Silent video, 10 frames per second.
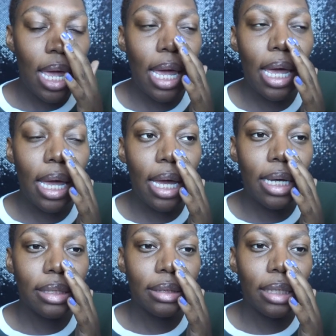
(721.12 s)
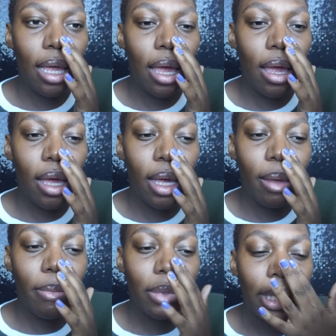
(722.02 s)
and
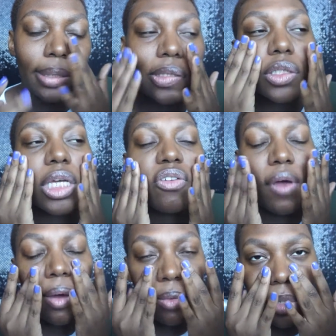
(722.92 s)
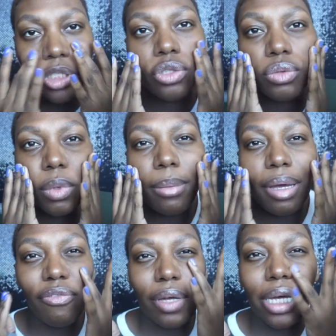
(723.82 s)
like just if I were to rub my
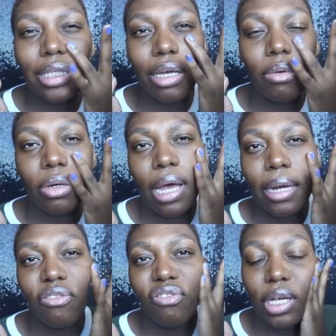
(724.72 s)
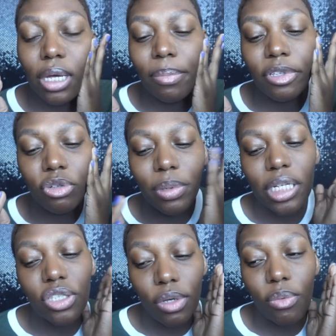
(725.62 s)
face, it would kind of flake up a little
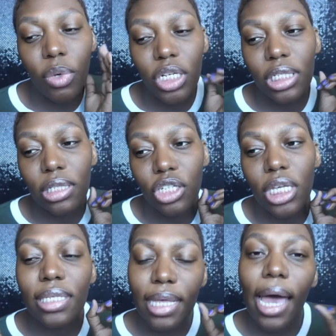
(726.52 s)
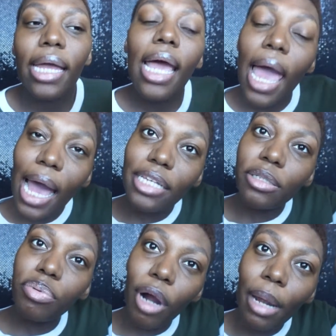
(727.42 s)
bit, so I wouldn't suggest that. As a
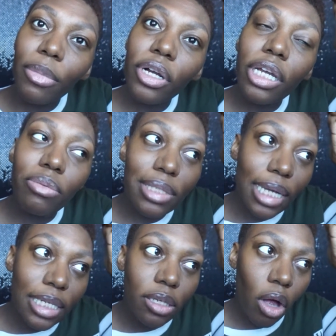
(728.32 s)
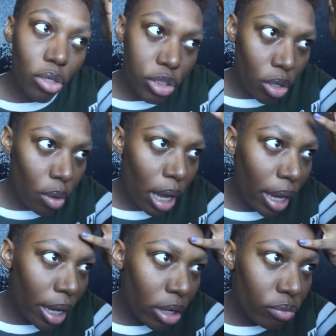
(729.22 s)
primer, it was nice also.
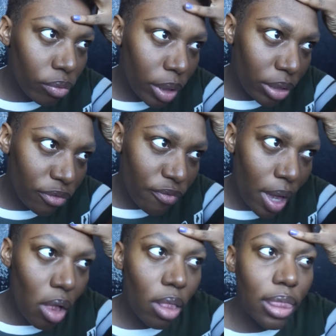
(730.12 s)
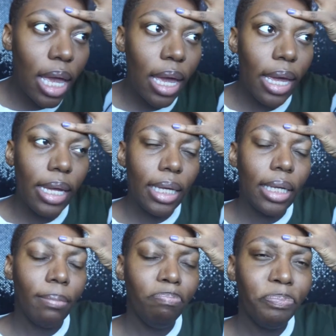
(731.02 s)
I really felt
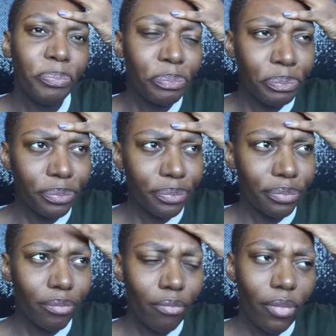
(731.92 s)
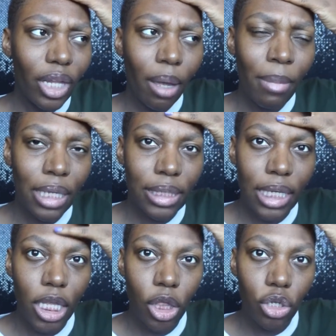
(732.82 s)
like my
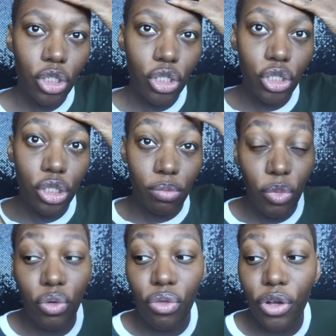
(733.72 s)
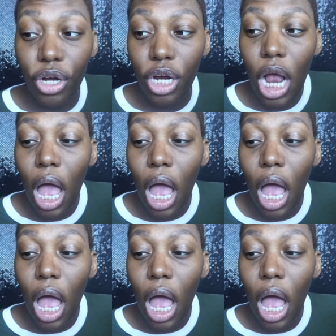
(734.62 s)
skin looked smoother